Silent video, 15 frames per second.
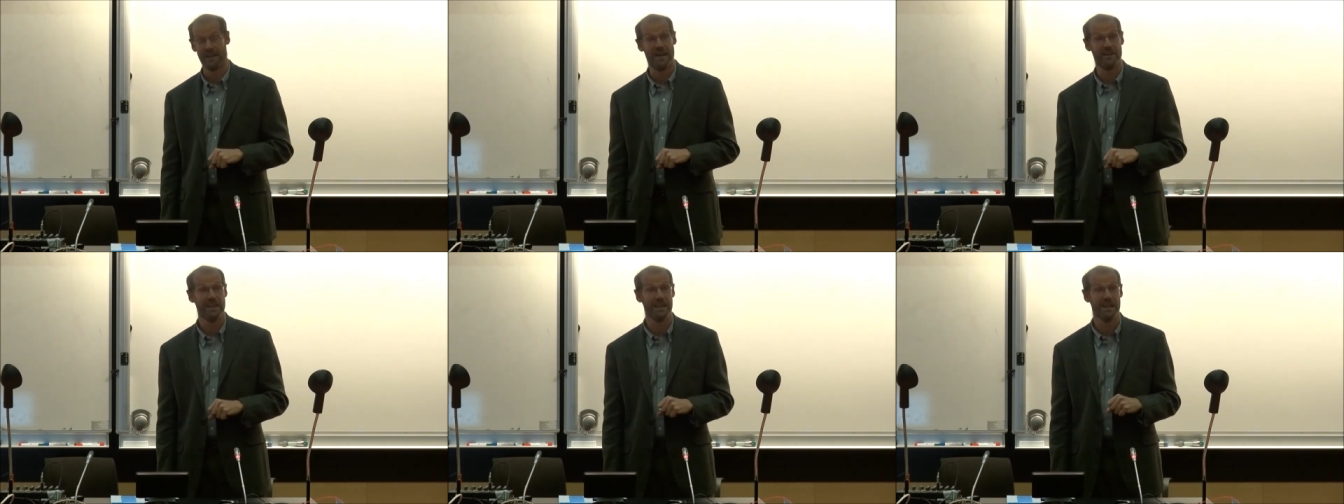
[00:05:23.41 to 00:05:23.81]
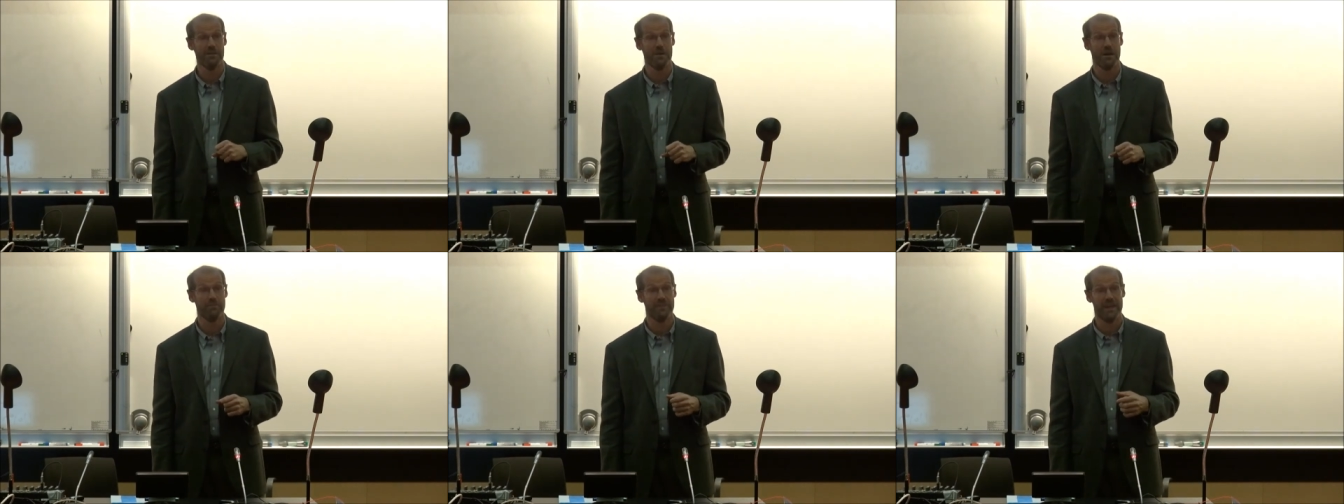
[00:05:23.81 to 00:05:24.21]
And they
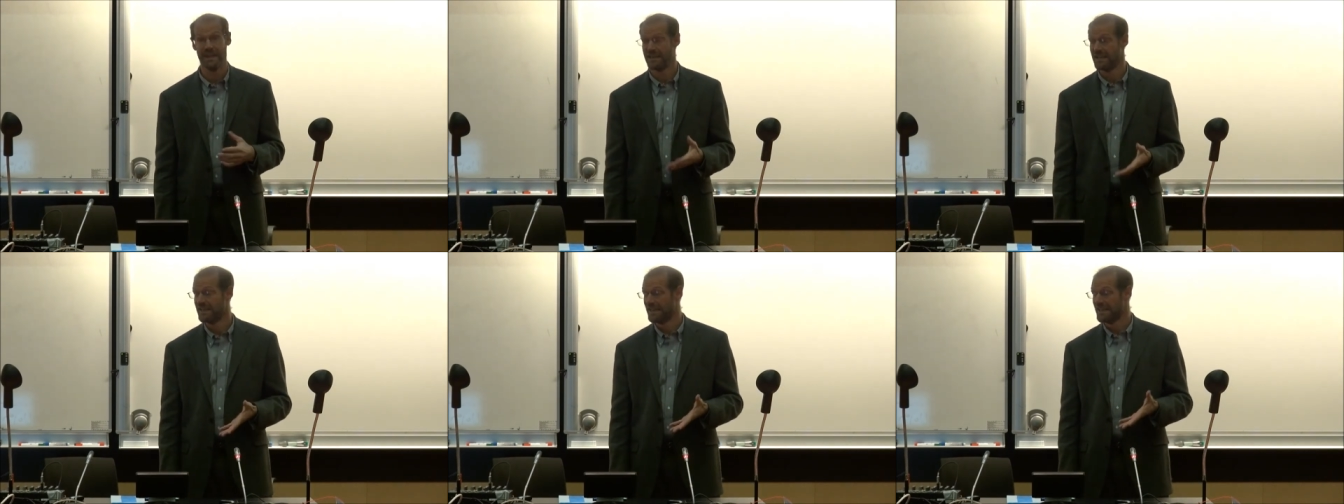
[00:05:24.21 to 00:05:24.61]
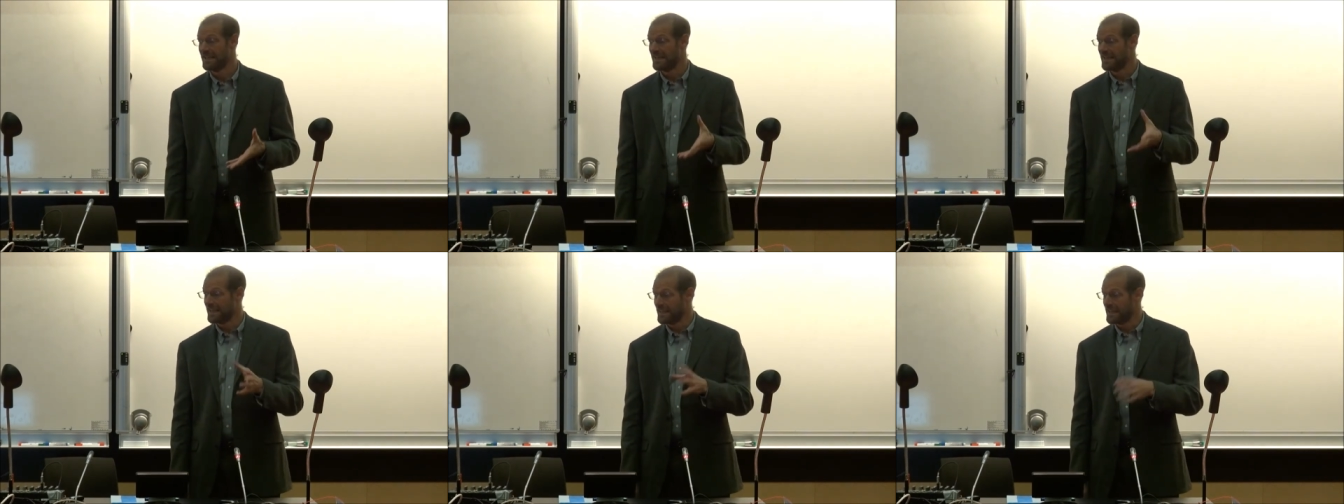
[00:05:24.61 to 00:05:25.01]
come up that
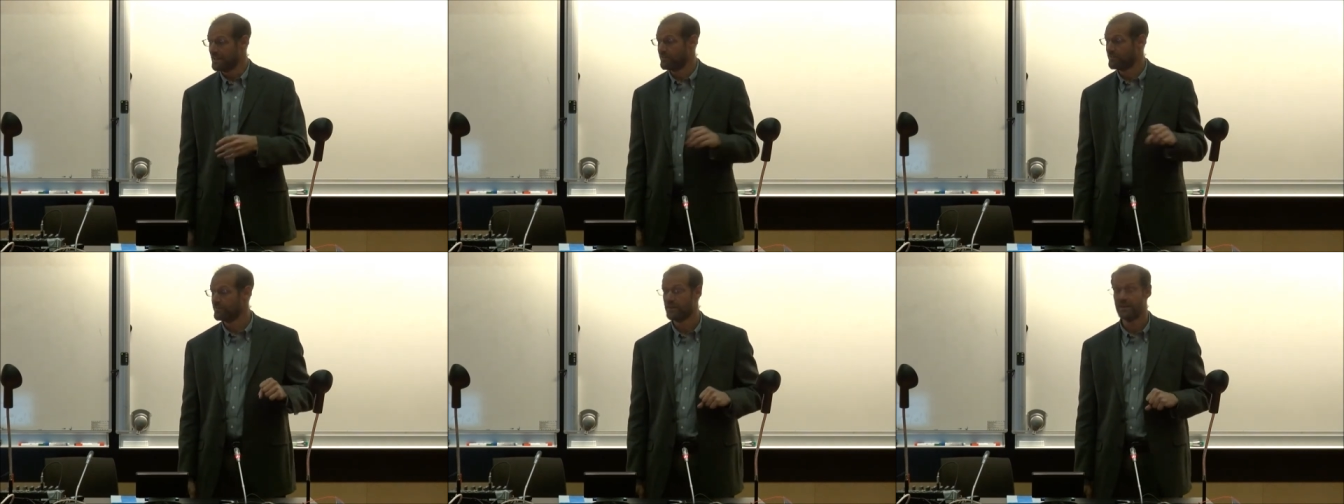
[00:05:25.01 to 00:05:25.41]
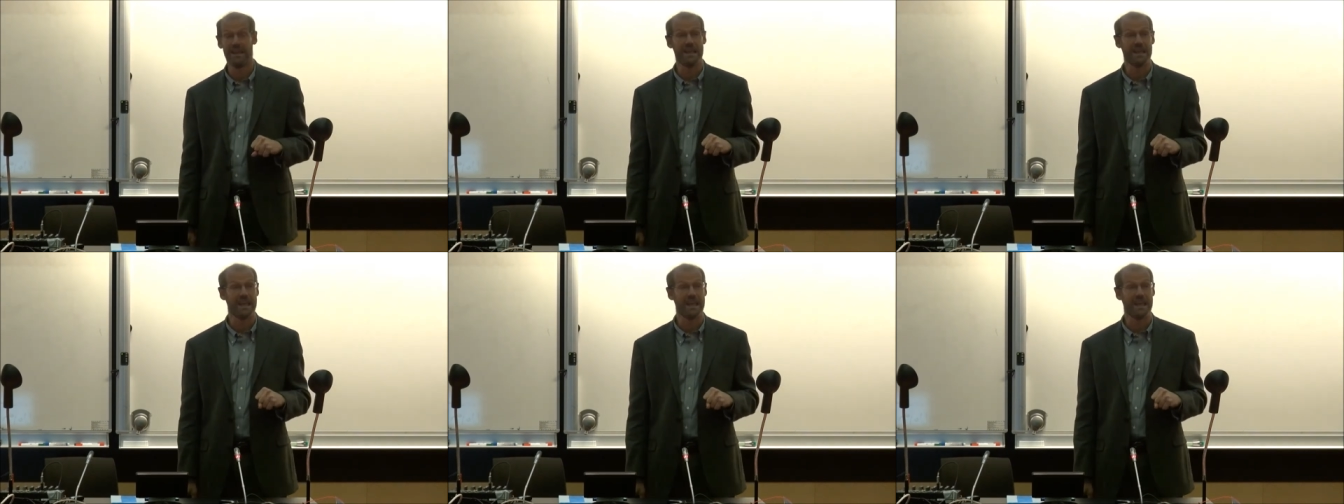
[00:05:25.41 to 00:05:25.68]
if